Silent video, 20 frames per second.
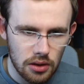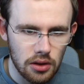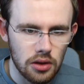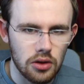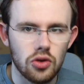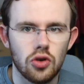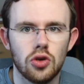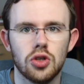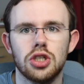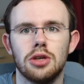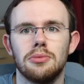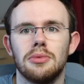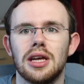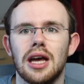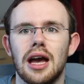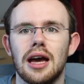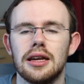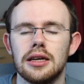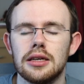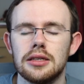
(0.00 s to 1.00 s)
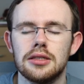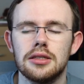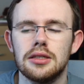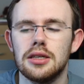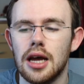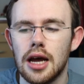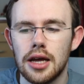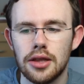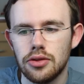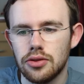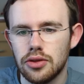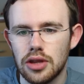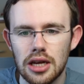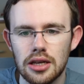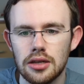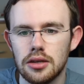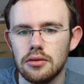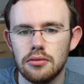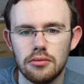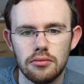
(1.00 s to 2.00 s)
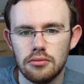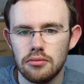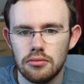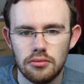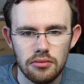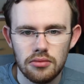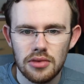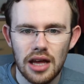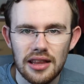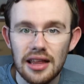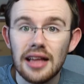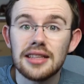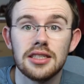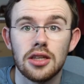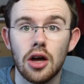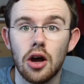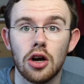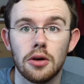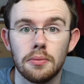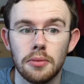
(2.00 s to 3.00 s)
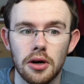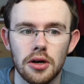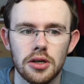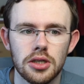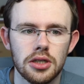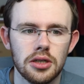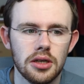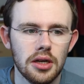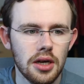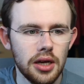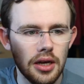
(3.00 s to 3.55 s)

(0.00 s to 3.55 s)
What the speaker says: Lagrangian mechanics, and then that's the hard part.